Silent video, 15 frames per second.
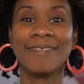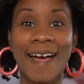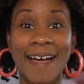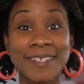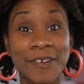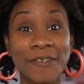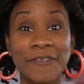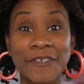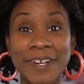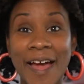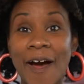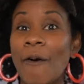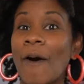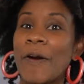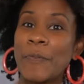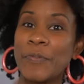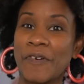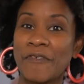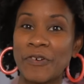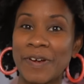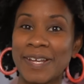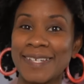That's all for now. I hope you
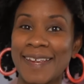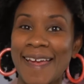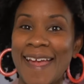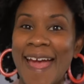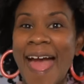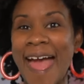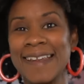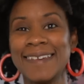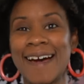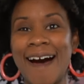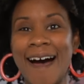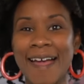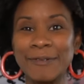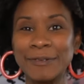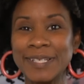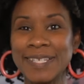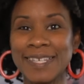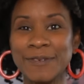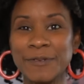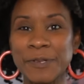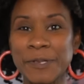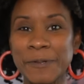have a great day and I will see
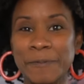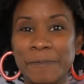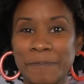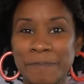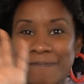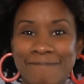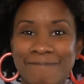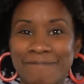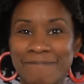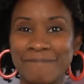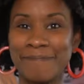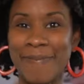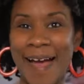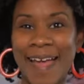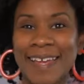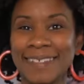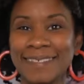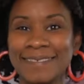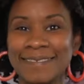you soon. Bye.